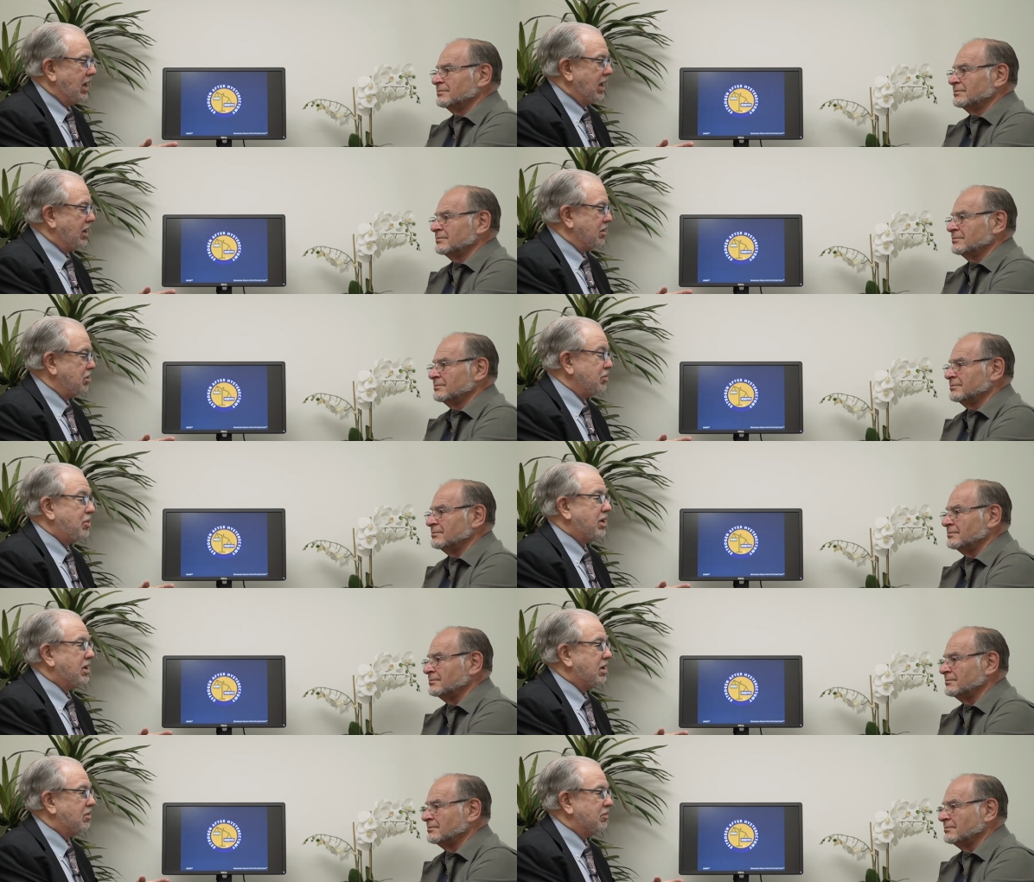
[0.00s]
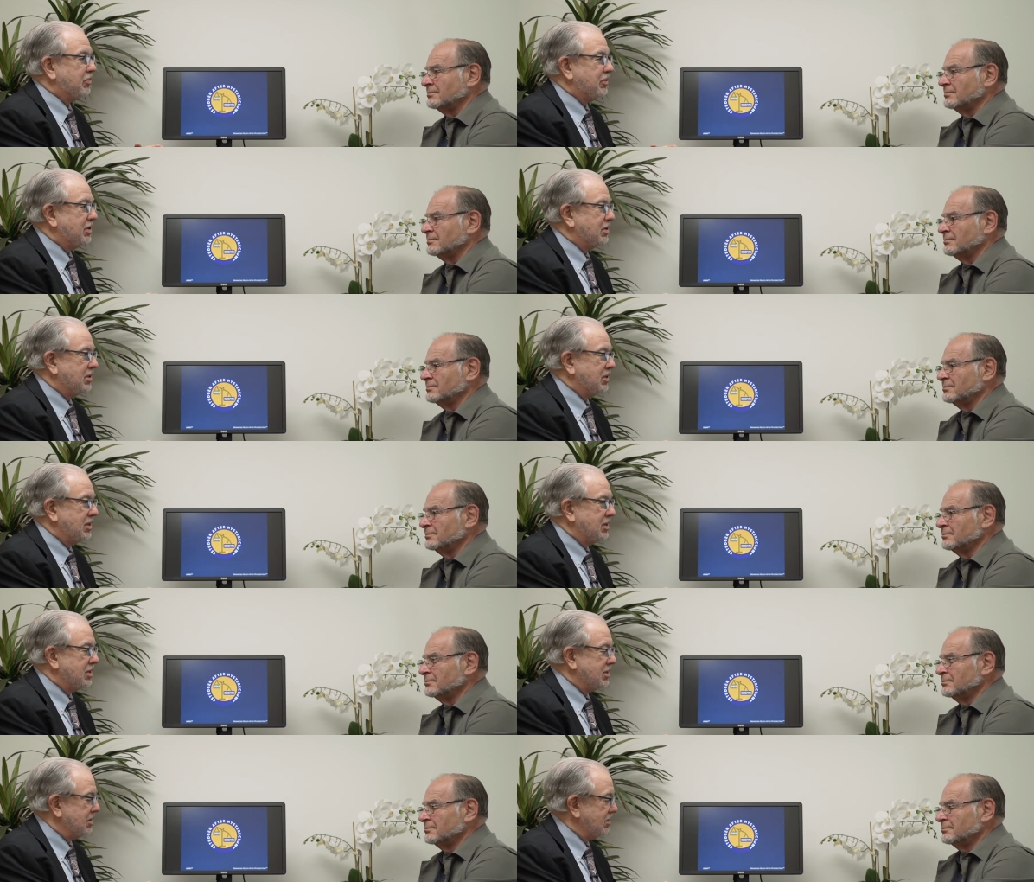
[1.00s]
Speaker 1: Uh, you have uh,
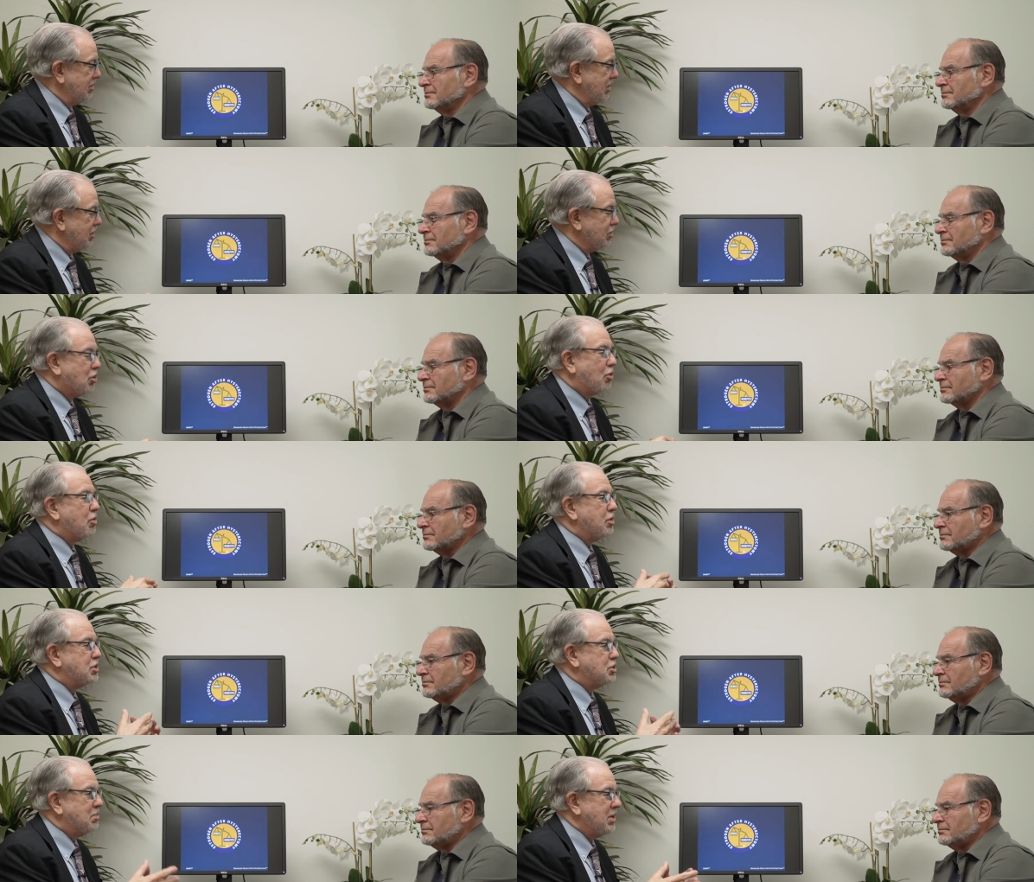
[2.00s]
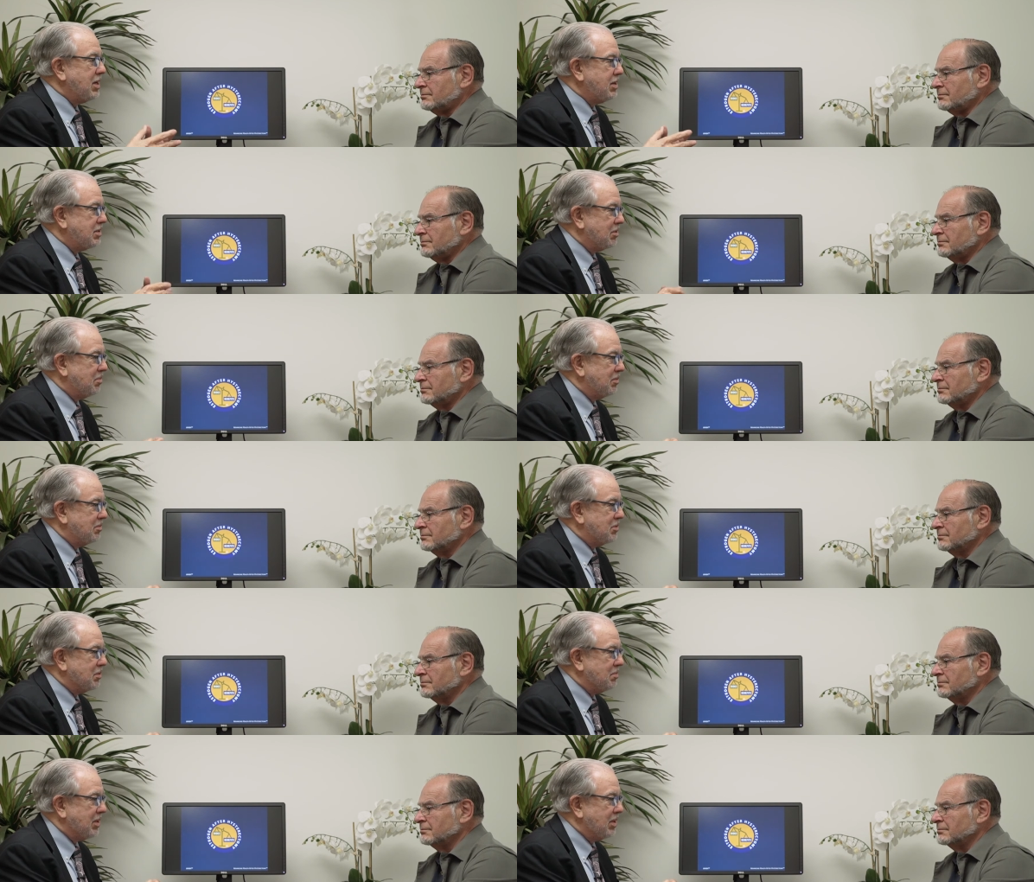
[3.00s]
uh, encouraged me to,
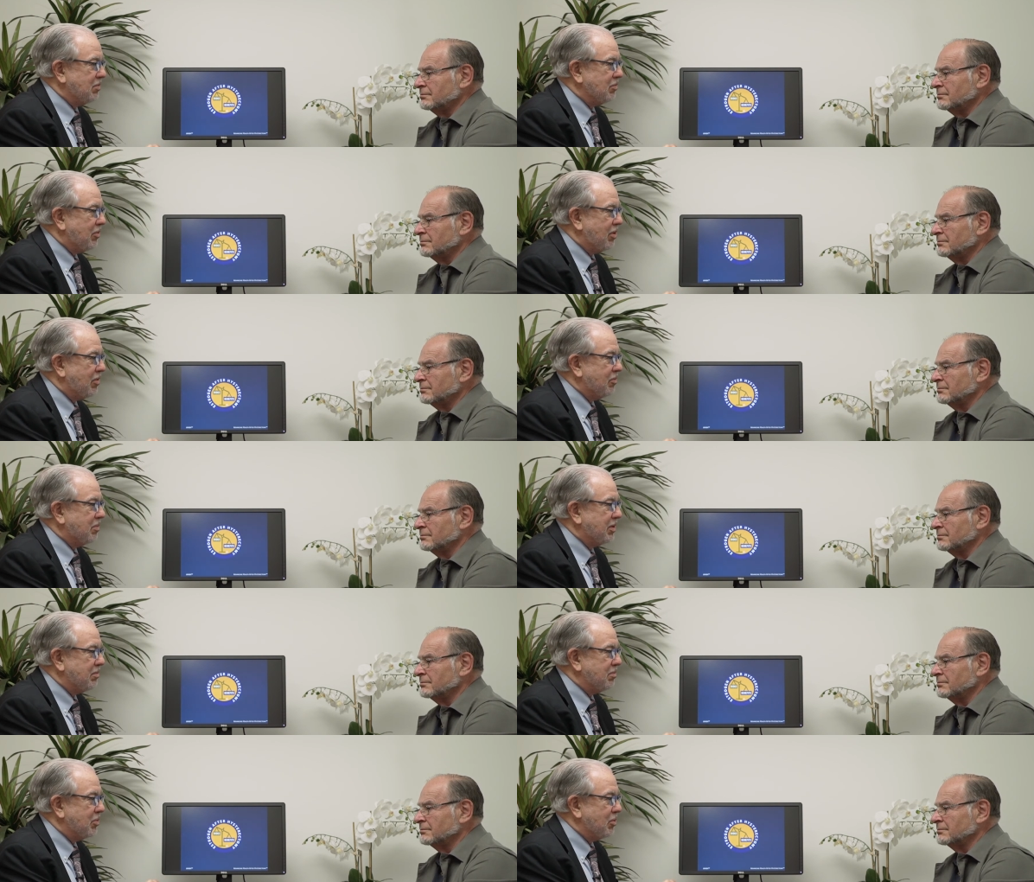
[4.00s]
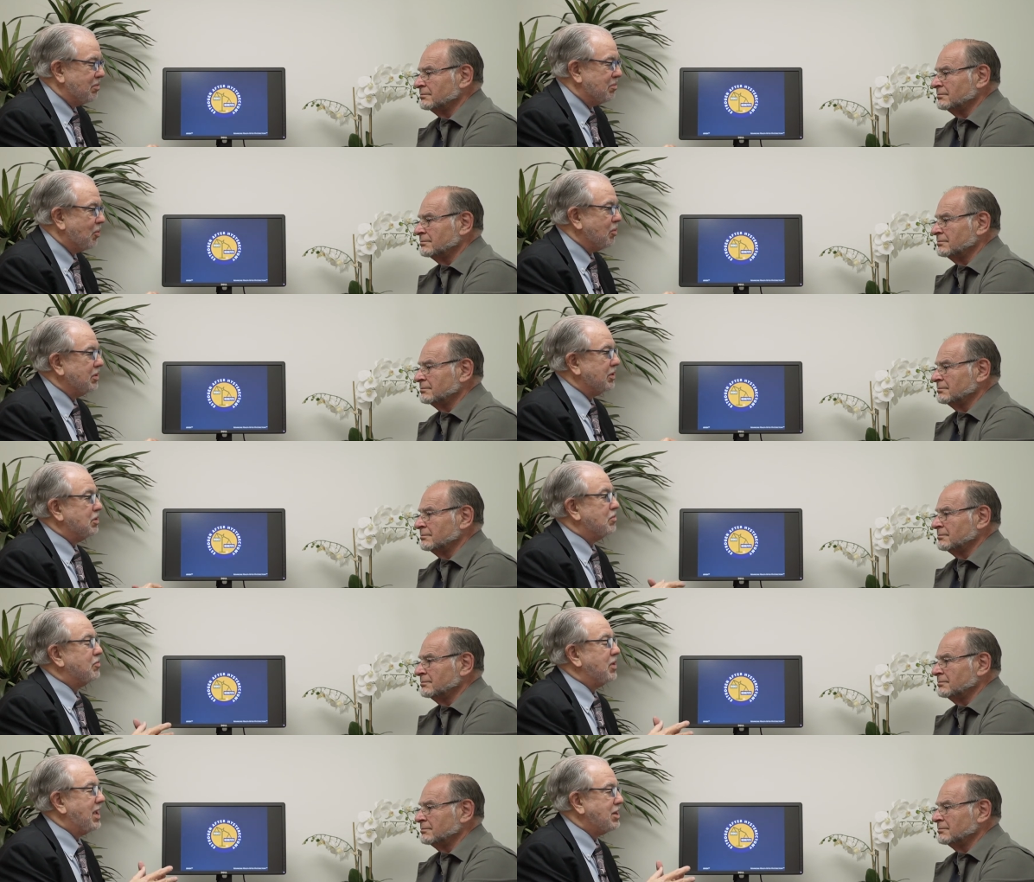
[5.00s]
to be involved, but more importantly,
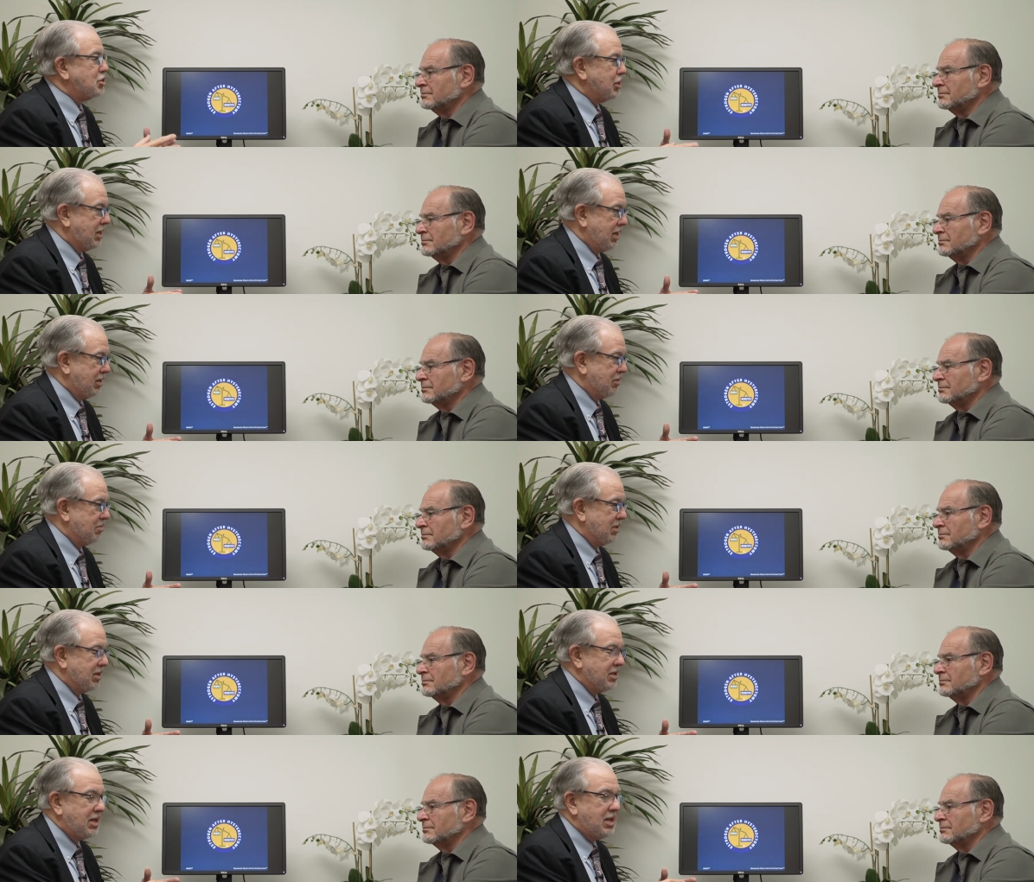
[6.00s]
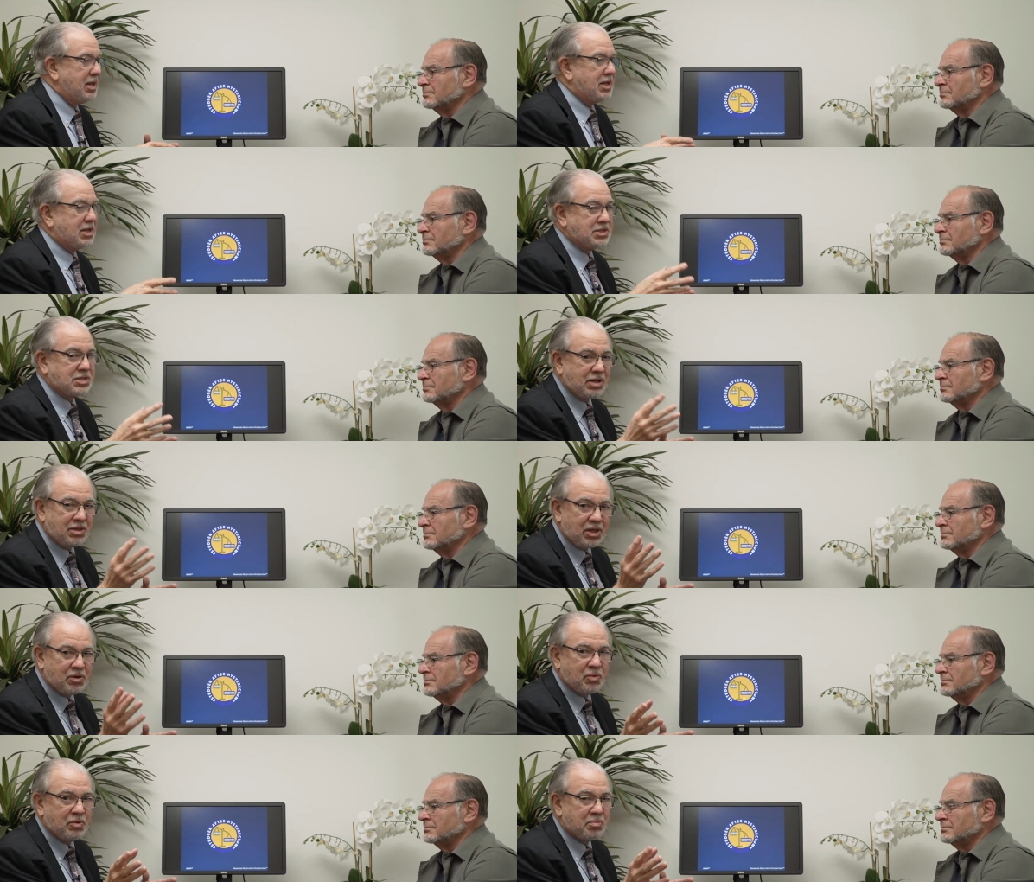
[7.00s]
you've educated me, as I
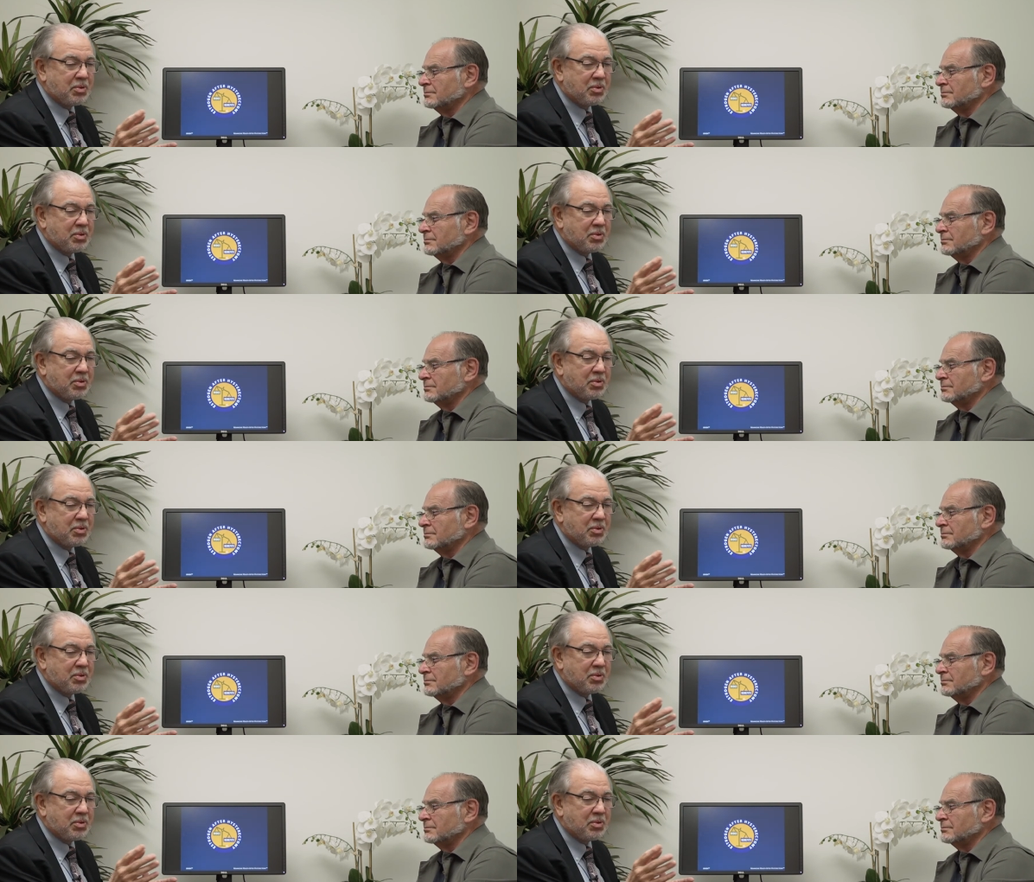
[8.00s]
think we've